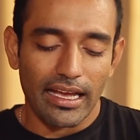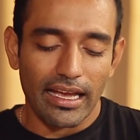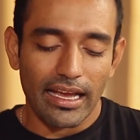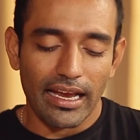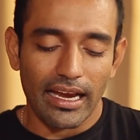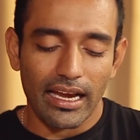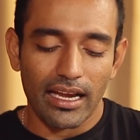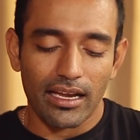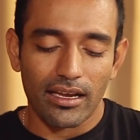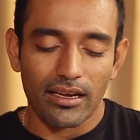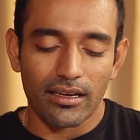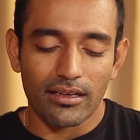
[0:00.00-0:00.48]

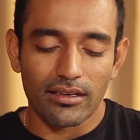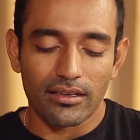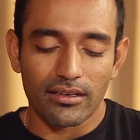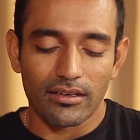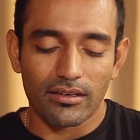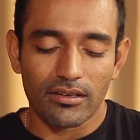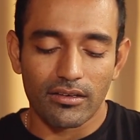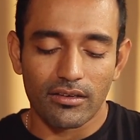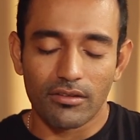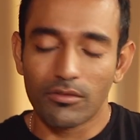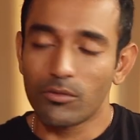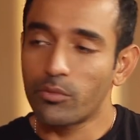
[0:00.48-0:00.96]
And
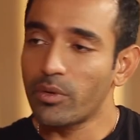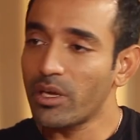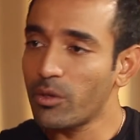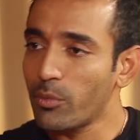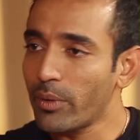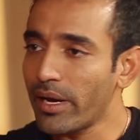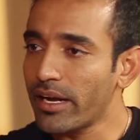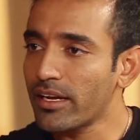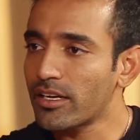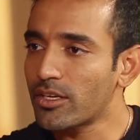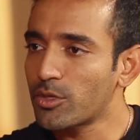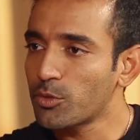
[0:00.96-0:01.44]
uh, we
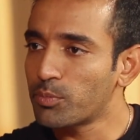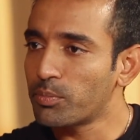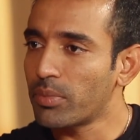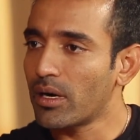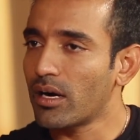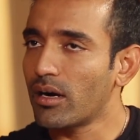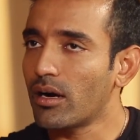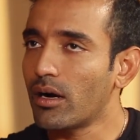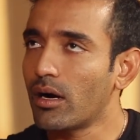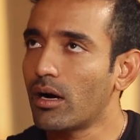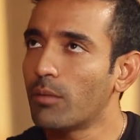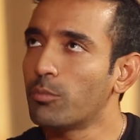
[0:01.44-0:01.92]
went to
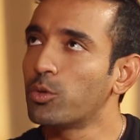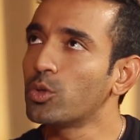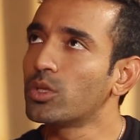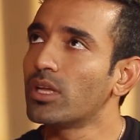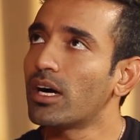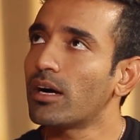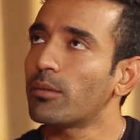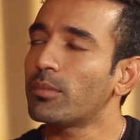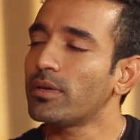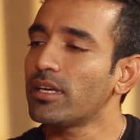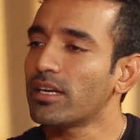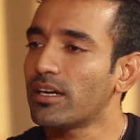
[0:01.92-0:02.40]
pa Abu
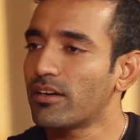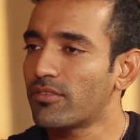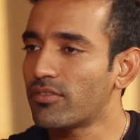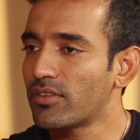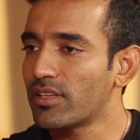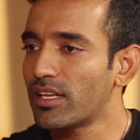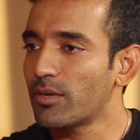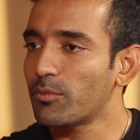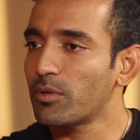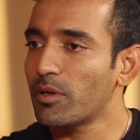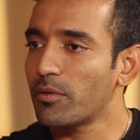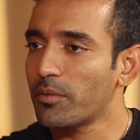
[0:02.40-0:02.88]
Dhabi
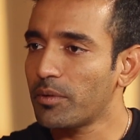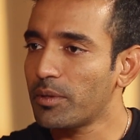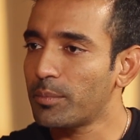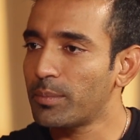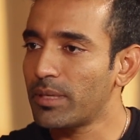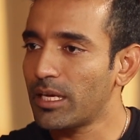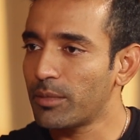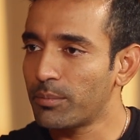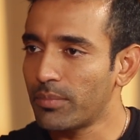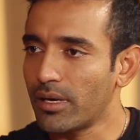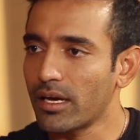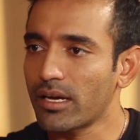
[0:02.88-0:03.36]
after that. We, we
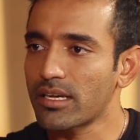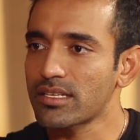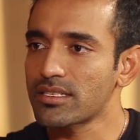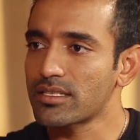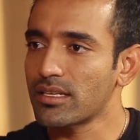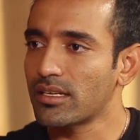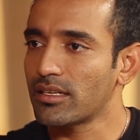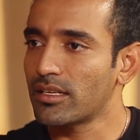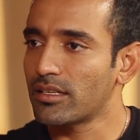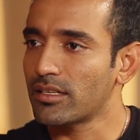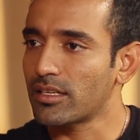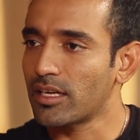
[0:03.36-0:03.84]
played
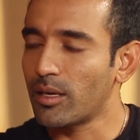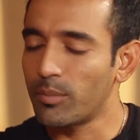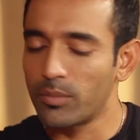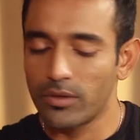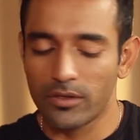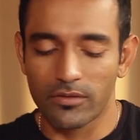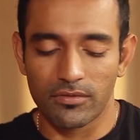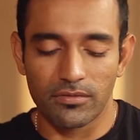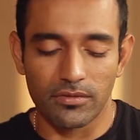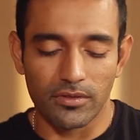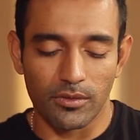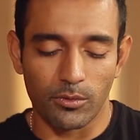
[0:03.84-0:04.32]
Pakistan in a
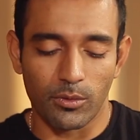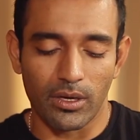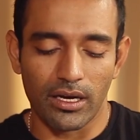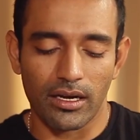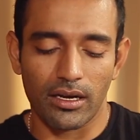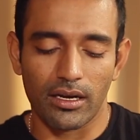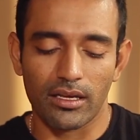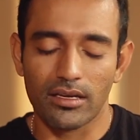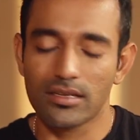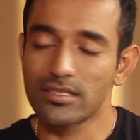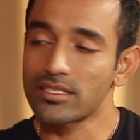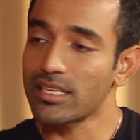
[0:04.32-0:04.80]
couple of uh,
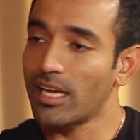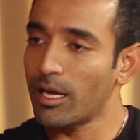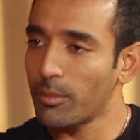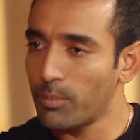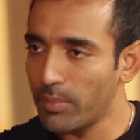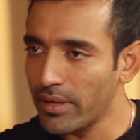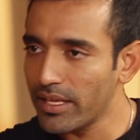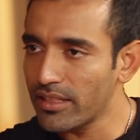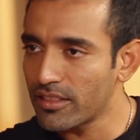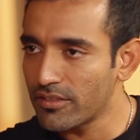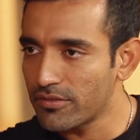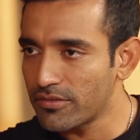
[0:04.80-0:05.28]
one days. I
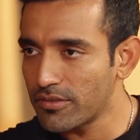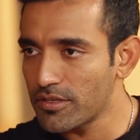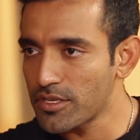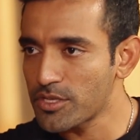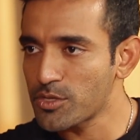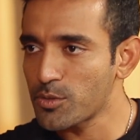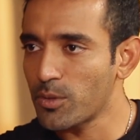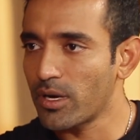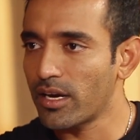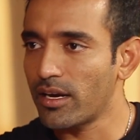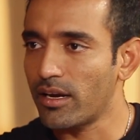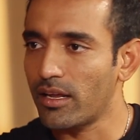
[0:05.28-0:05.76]
played the
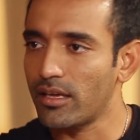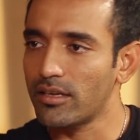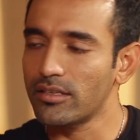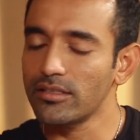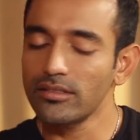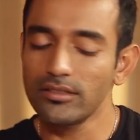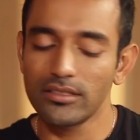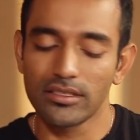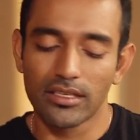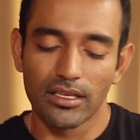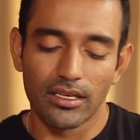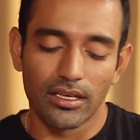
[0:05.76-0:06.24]
first one
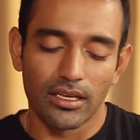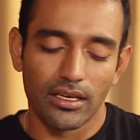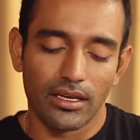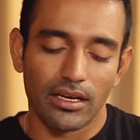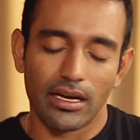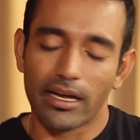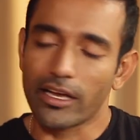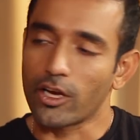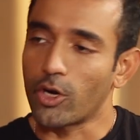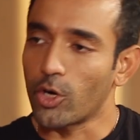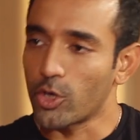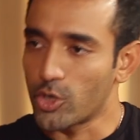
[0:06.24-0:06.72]
day.
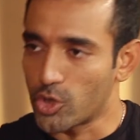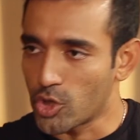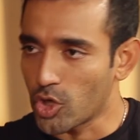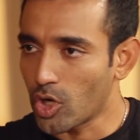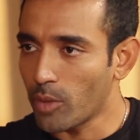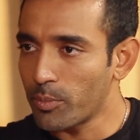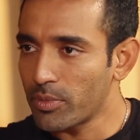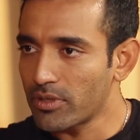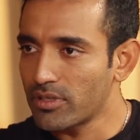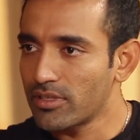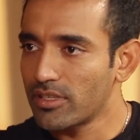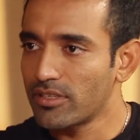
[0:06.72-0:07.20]
I got
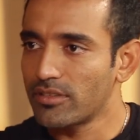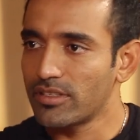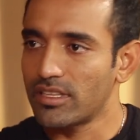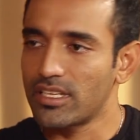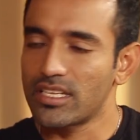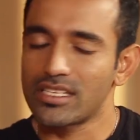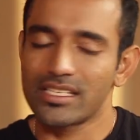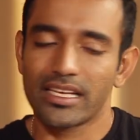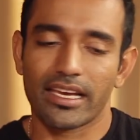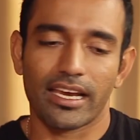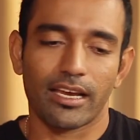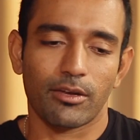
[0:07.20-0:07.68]
dropped
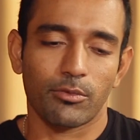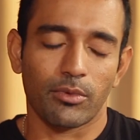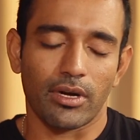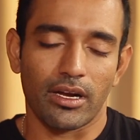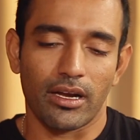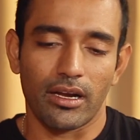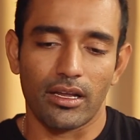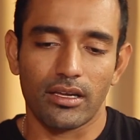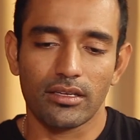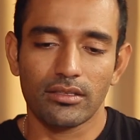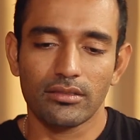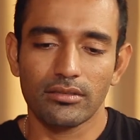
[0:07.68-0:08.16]
in the second
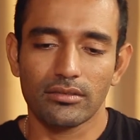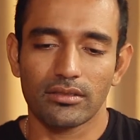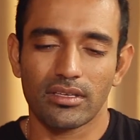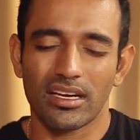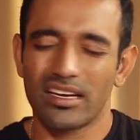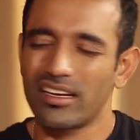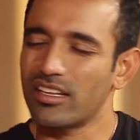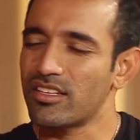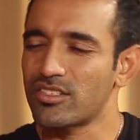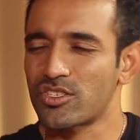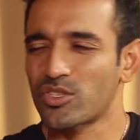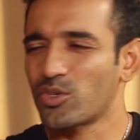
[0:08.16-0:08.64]
one day.
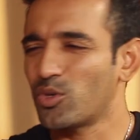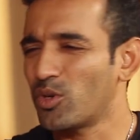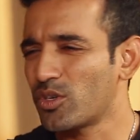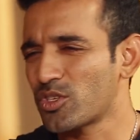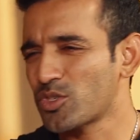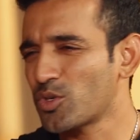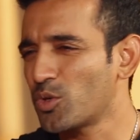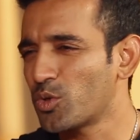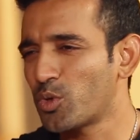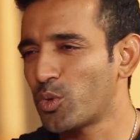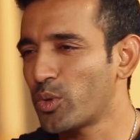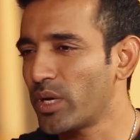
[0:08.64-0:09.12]
I didn't score.
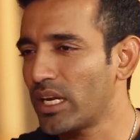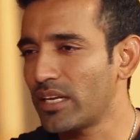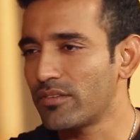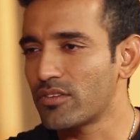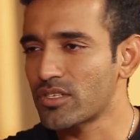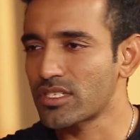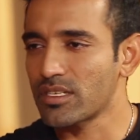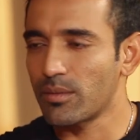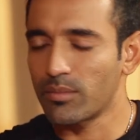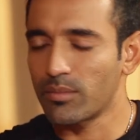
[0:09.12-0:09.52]
I scored 12 or